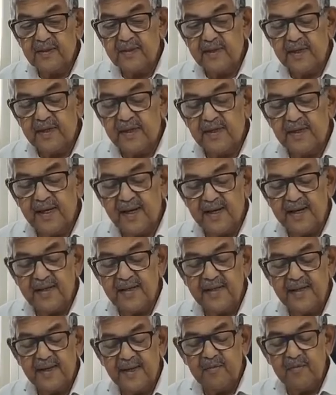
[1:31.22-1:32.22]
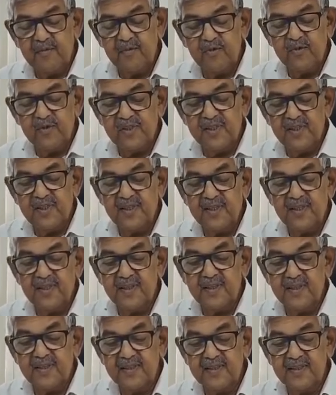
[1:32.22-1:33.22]
Then a lady came to seek
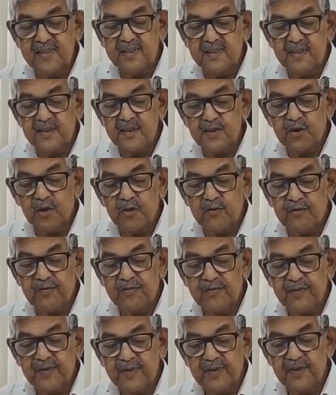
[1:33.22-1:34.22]
the assistance of